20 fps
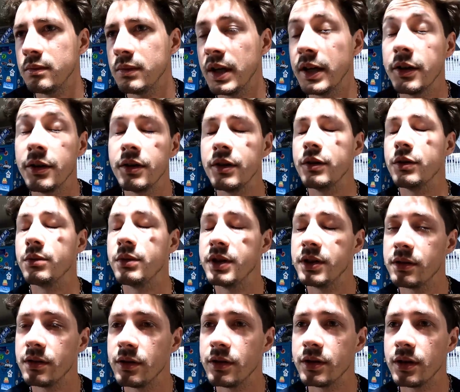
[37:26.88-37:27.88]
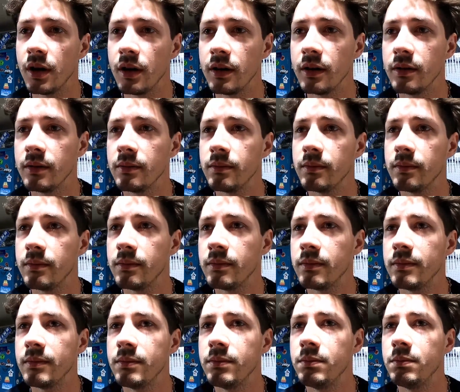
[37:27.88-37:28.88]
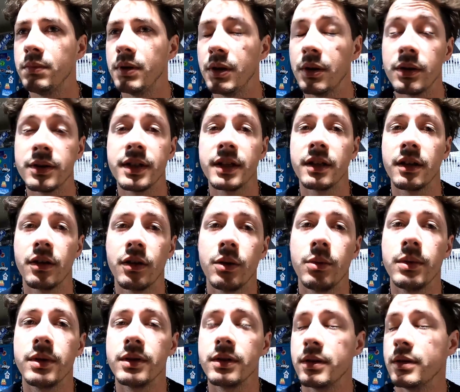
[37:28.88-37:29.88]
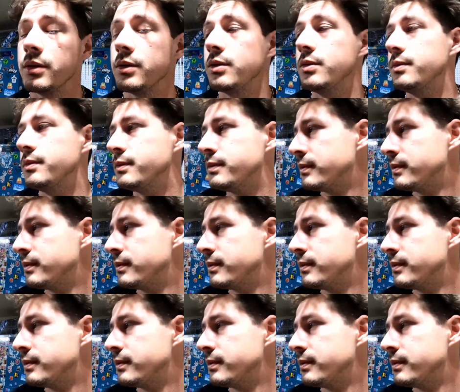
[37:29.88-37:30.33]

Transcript: I need to do research on it, but it looks like a good one to do.